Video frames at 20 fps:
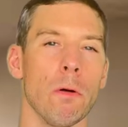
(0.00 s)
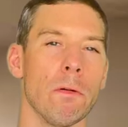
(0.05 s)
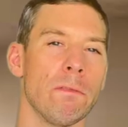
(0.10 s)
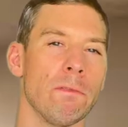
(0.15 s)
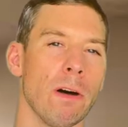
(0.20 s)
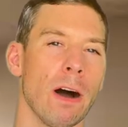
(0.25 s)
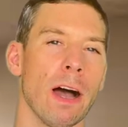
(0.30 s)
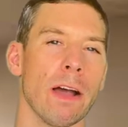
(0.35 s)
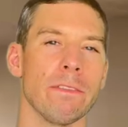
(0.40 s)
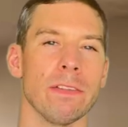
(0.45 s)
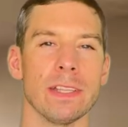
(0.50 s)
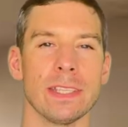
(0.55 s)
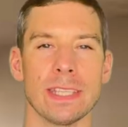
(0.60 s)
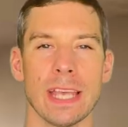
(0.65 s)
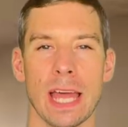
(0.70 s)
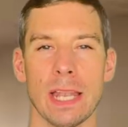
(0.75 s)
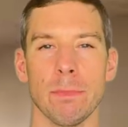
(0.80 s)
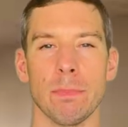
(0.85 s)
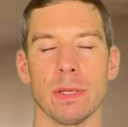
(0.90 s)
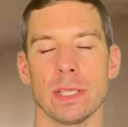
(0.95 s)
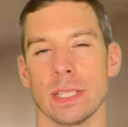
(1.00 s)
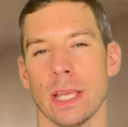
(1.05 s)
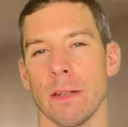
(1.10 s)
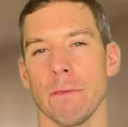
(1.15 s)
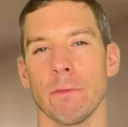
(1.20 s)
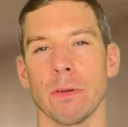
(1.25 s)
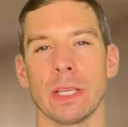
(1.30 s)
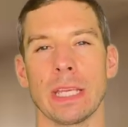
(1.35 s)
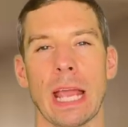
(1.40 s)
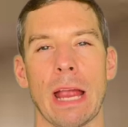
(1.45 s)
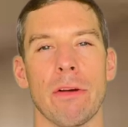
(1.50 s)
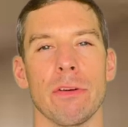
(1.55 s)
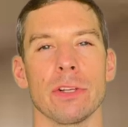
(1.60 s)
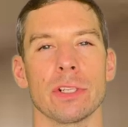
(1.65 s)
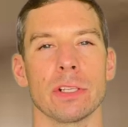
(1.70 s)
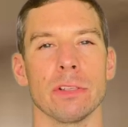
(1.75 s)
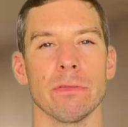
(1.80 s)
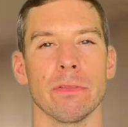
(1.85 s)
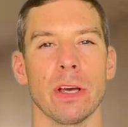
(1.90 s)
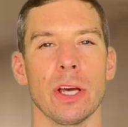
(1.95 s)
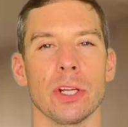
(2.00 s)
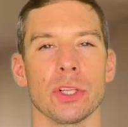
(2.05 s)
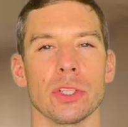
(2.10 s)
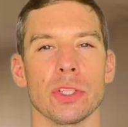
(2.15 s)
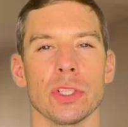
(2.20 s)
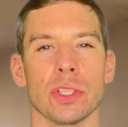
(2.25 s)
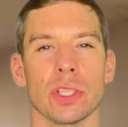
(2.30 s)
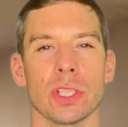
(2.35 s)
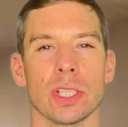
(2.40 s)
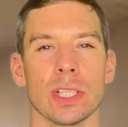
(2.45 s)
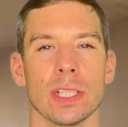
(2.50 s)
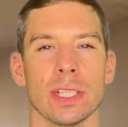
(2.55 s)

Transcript: 5 to 10% for garage conversions.